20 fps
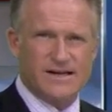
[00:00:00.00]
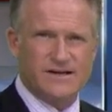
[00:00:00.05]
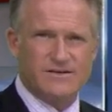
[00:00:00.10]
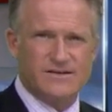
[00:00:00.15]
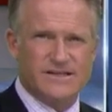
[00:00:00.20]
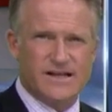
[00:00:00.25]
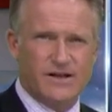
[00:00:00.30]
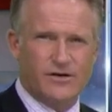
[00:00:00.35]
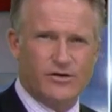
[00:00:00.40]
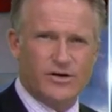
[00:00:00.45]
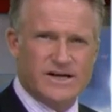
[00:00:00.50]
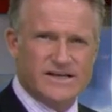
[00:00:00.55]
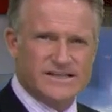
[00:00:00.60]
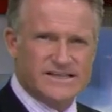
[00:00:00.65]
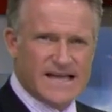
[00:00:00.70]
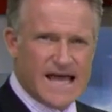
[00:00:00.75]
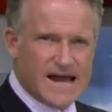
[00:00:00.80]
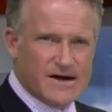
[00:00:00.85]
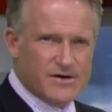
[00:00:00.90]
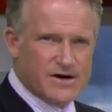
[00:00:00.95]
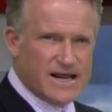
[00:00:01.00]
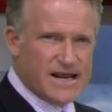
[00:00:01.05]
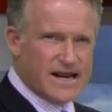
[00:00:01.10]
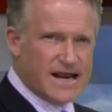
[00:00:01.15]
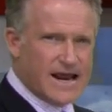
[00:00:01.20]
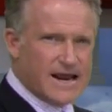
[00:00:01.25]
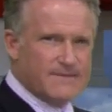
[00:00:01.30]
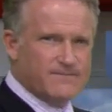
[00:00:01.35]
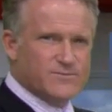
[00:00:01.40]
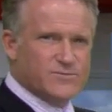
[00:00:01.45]
Here's a look at Saturday
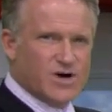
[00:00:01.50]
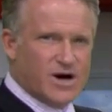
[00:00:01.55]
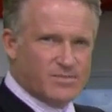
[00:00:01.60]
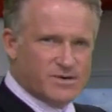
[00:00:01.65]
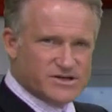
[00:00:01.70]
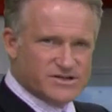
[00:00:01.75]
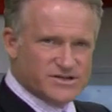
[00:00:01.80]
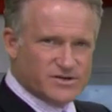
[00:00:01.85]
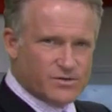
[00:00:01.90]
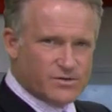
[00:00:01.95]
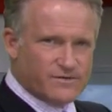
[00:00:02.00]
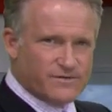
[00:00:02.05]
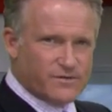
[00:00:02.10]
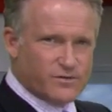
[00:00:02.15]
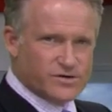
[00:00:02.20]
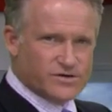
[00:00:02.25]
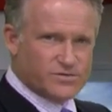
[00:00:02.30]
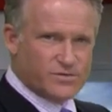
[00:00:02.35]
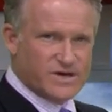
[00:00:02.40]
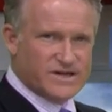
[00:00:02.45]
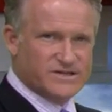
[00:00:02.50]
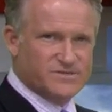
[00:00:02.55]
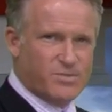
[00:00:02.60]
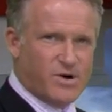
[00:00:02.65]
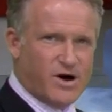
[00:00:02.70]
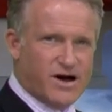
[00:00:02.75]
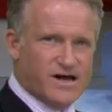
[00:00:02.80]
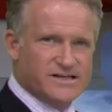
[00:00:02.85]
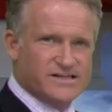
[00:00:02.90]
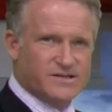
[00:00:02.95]
night. Tropical storm force winds
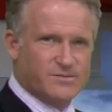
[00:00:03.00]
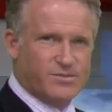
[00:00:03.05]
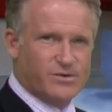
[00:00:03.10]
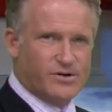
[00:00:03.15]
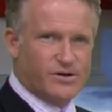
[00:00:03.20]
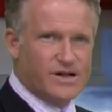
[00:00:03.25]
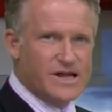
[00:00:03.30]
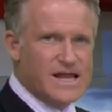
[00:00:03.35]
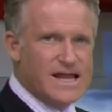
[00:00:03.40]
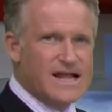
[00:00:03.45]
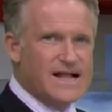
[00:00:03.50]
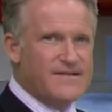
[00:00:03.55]
possible.